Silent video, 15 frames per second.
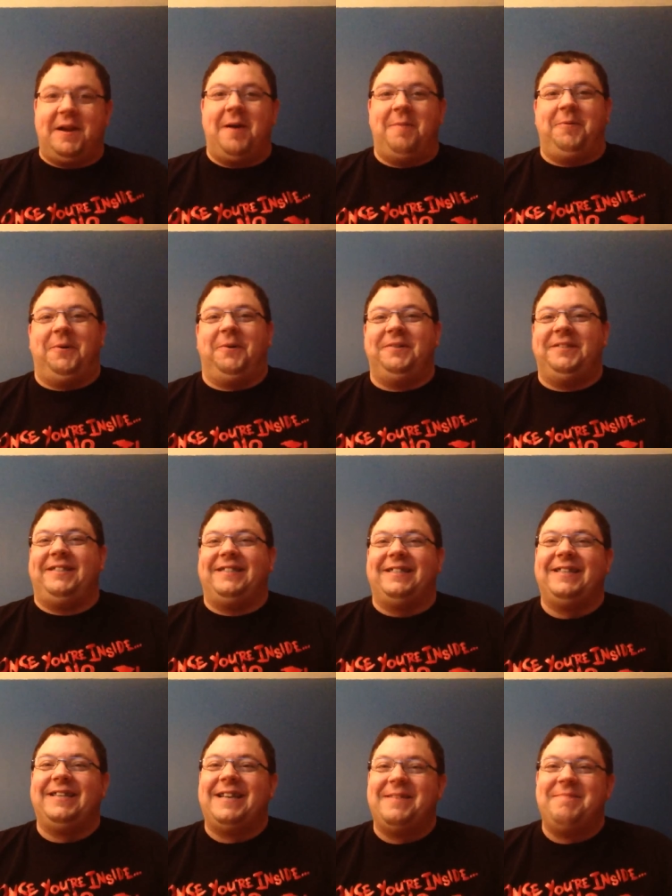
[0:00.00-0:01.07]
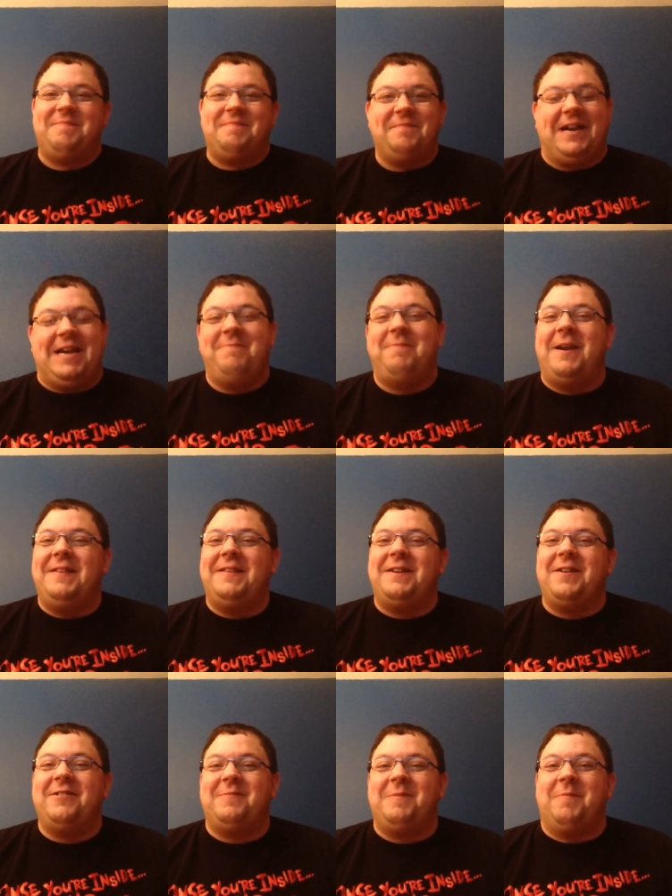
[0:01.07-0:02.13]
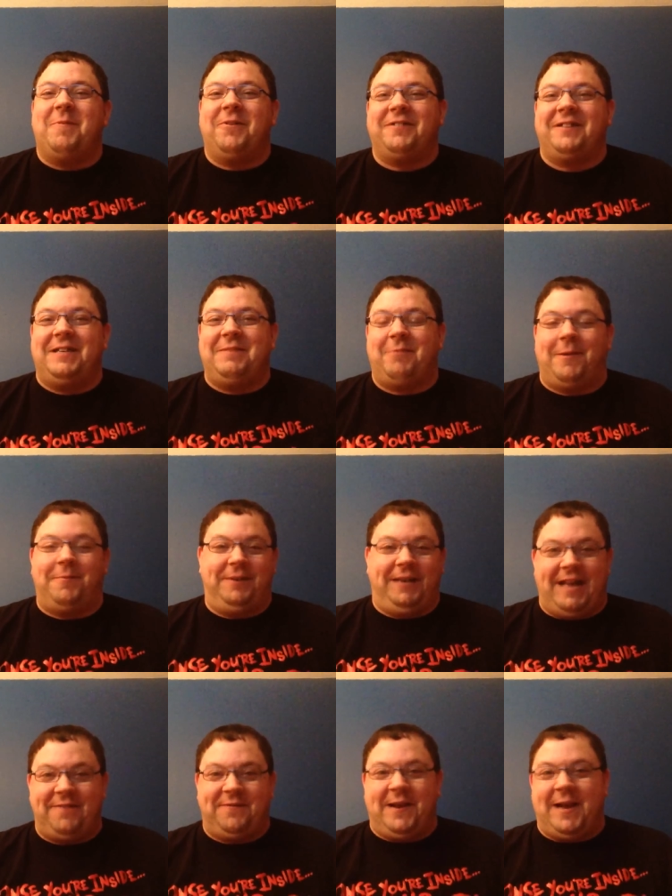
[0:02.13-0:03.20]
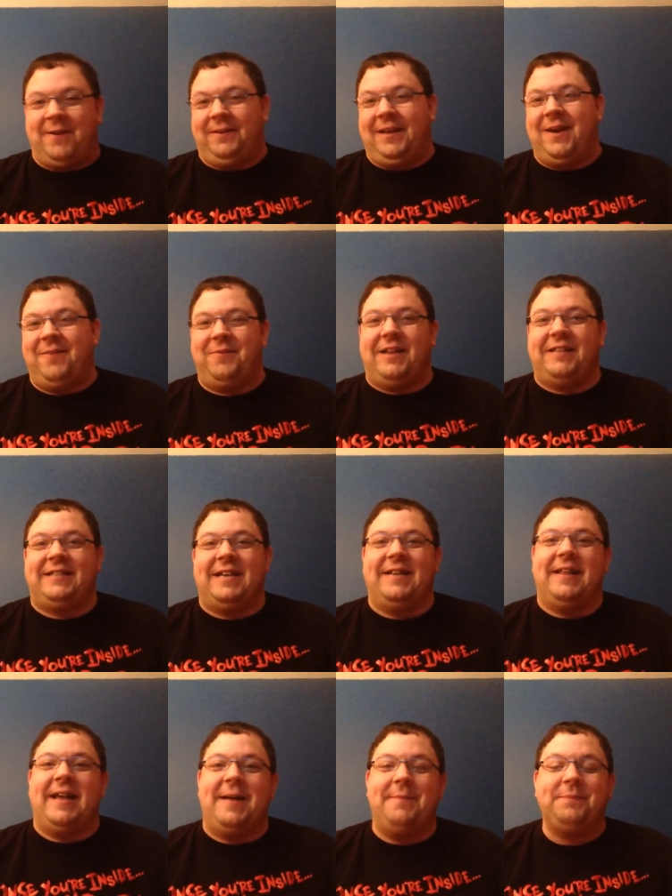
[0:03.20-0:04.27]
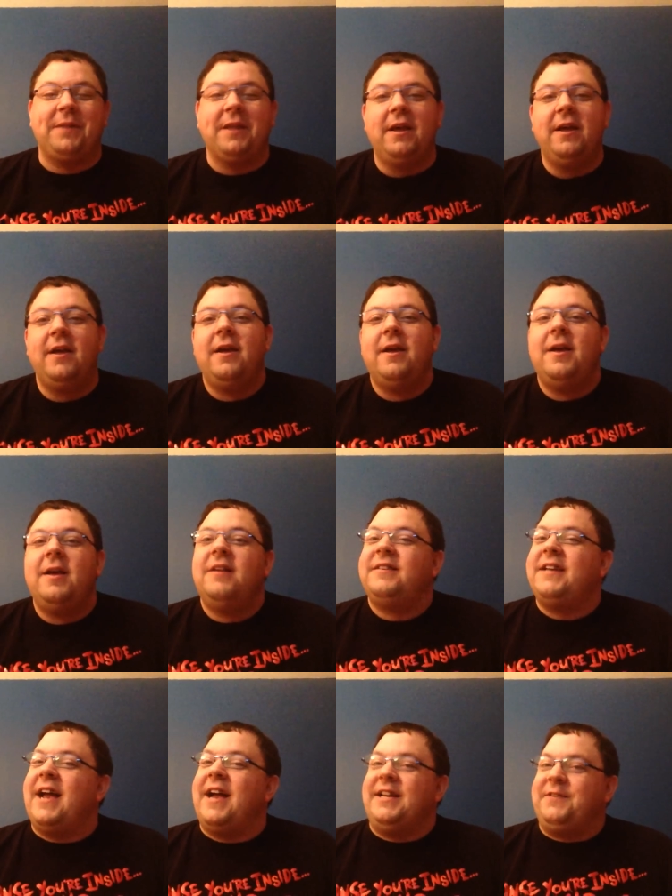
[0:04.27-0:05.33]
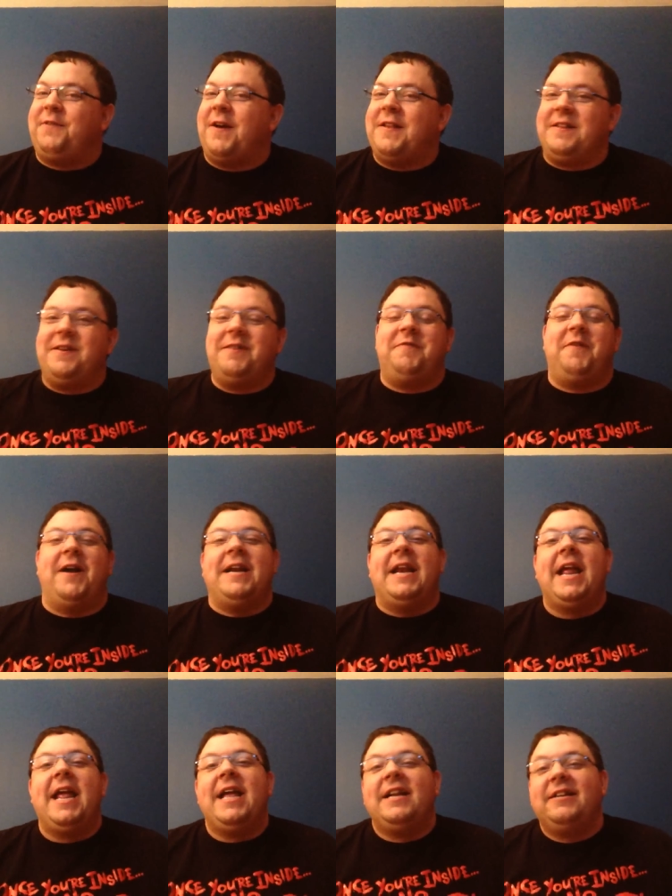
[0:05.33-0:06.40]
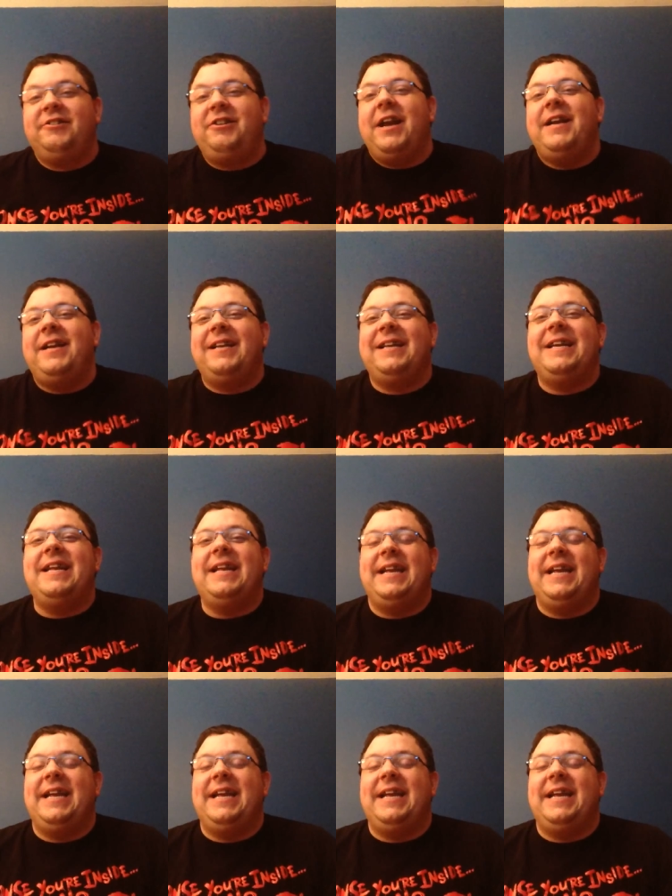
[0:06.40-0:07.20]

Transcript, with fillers: couples. Anybody that knows me personally probably laughing out loud when I say that. So, yeah, he's fighting the good fight. Jason